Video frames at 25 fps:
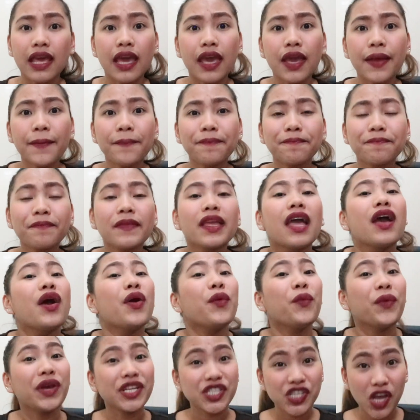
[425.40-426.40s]
day,
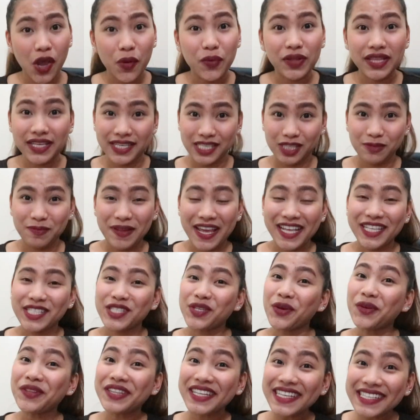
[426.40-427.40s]
which I will explain.
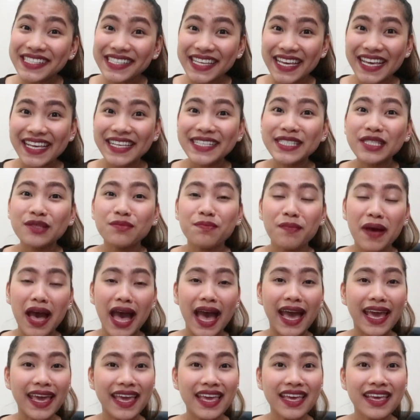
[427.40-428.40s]
So, this is
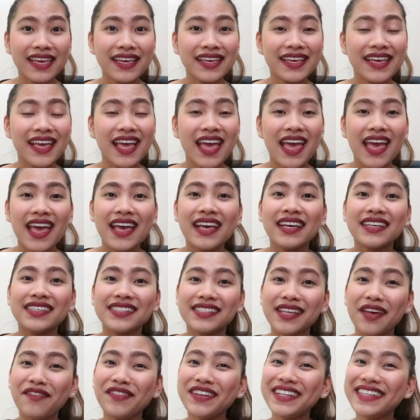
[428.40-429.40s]
my
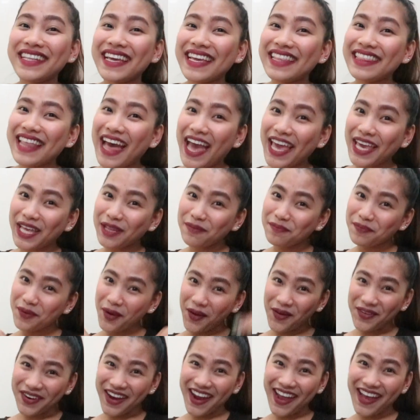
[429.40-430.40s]
7-day diet
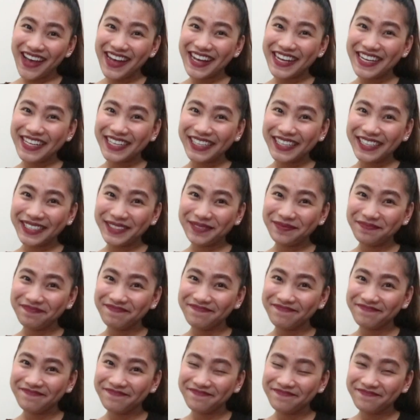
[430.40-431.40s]

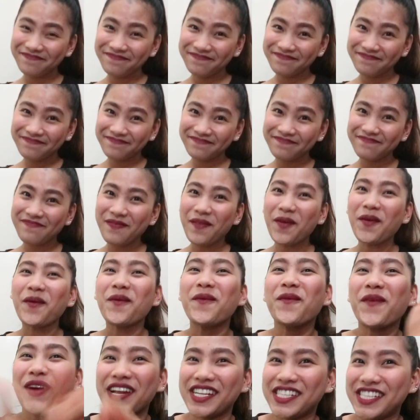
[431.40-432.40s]
program.
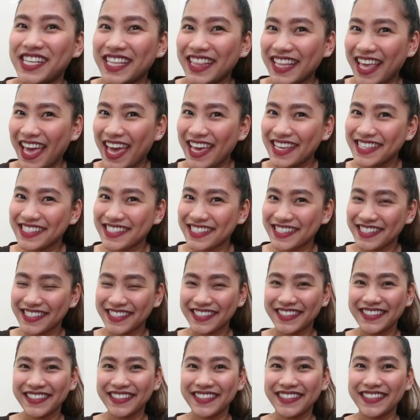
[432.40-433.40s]
Watch it, guys.
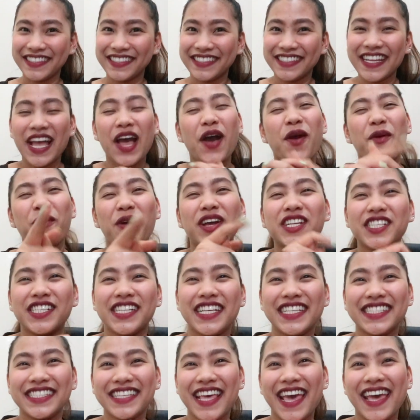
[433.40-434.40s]
Watch this,